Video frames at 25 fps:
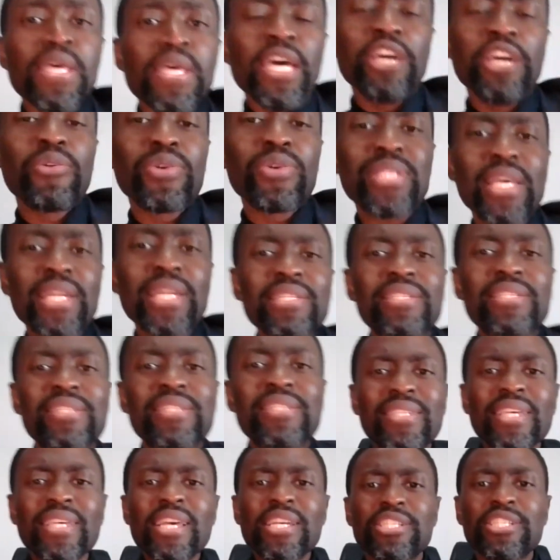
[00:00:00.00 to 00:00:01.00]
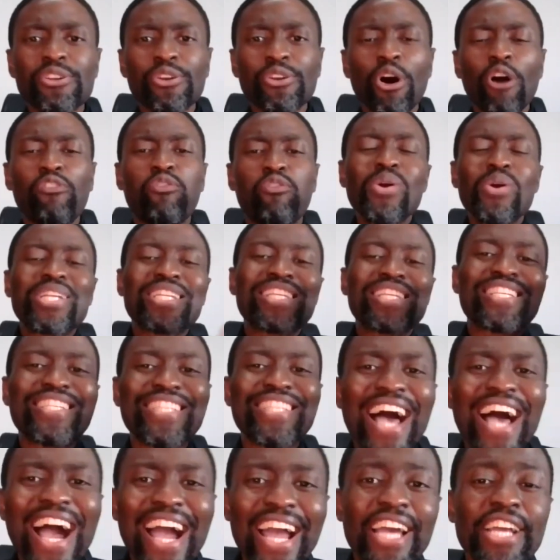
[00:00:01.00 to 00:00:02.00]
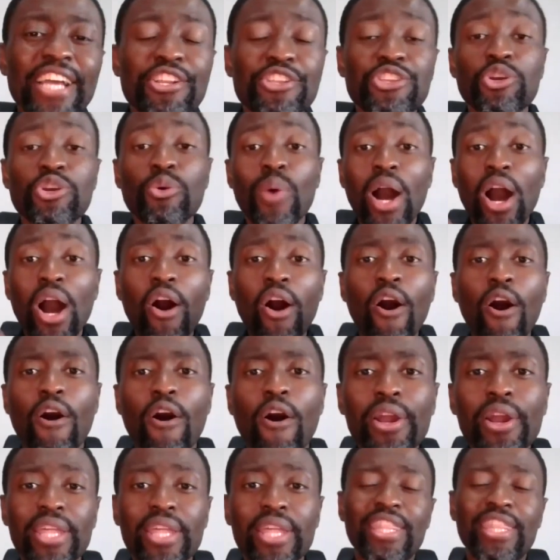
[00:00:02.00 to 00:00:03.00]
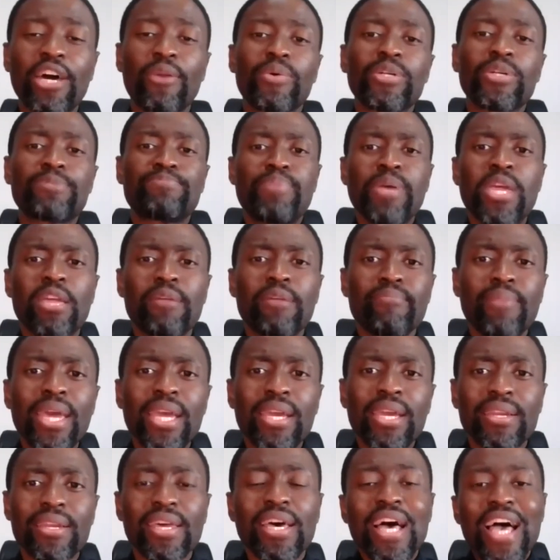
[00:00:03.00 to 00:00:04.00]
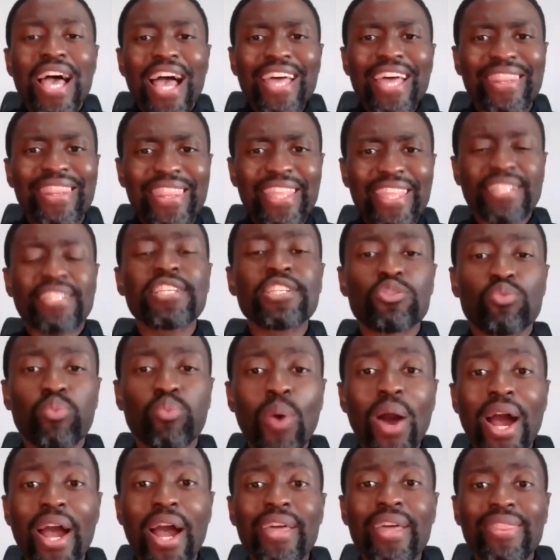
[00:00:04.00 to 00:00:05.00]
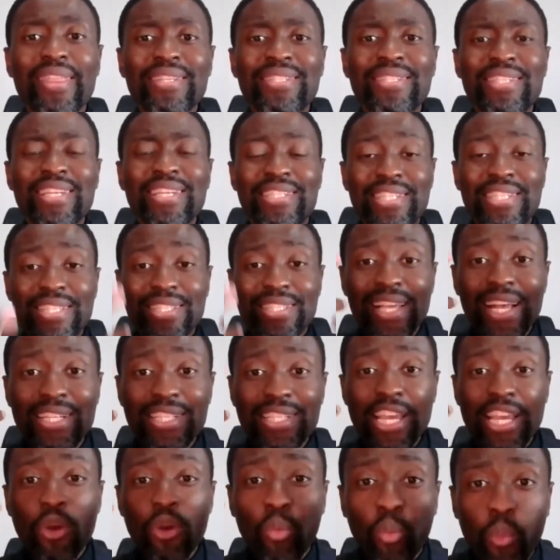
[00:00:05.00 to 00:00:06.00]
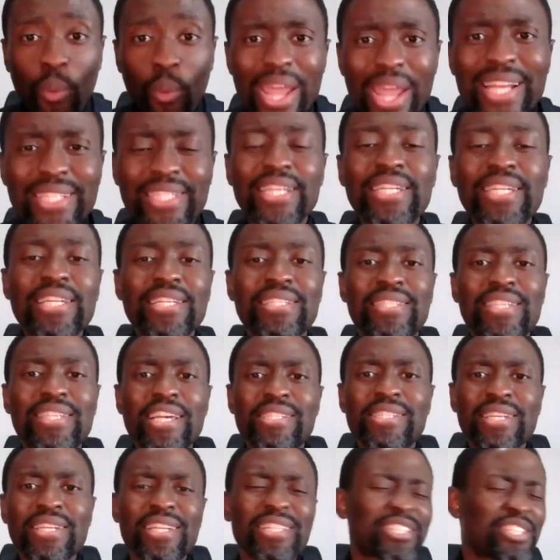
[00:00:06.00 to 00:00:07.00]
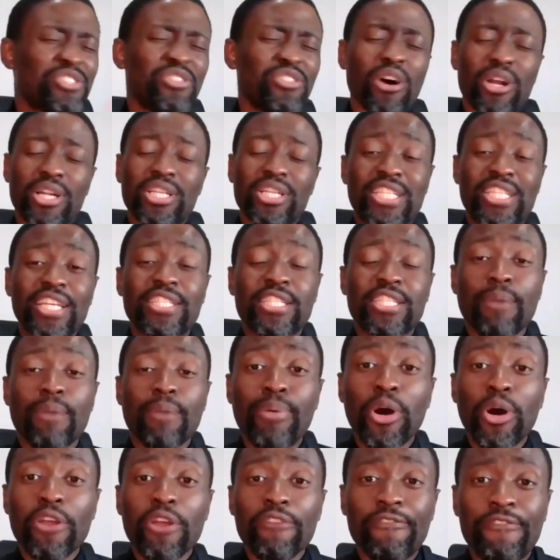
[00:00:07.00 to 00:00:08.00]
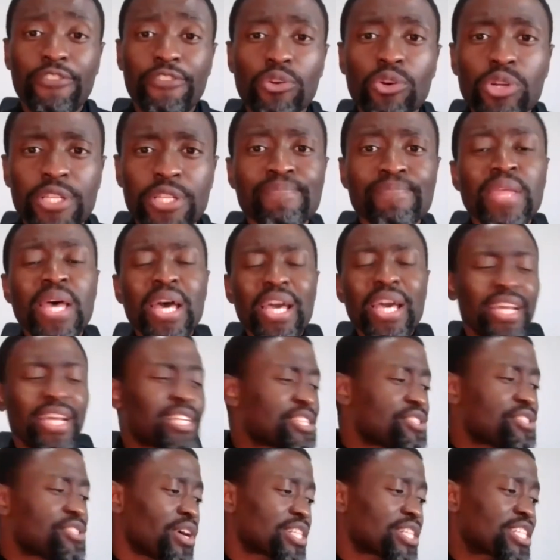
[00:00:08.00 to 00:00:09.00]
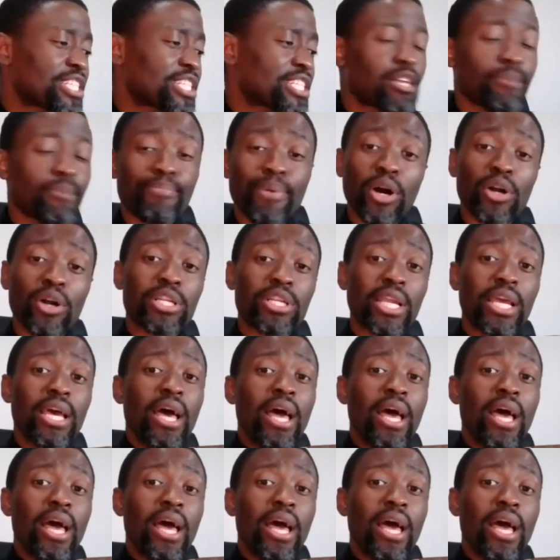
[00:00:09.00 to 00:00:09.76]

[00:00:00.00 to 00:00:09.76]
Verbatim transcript: It was a decision of which side you are on that was being made. And this is why this is such a weighty decision. It's not just about a fruit. It is not just about